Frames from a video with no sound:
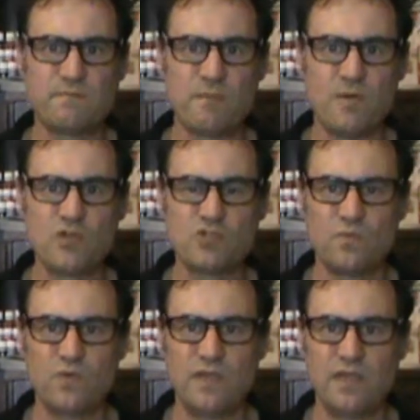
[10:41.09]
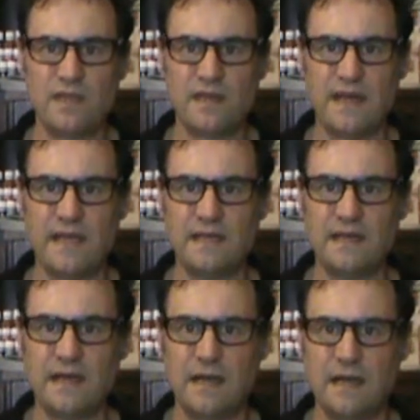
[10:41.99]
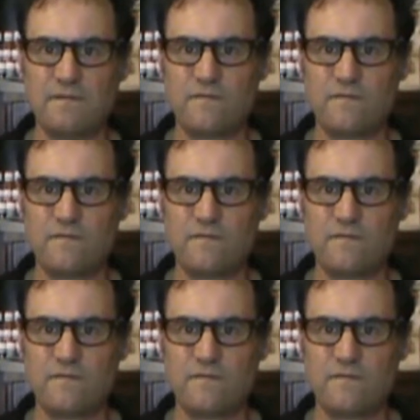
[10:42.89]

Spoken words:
promotion where you can get a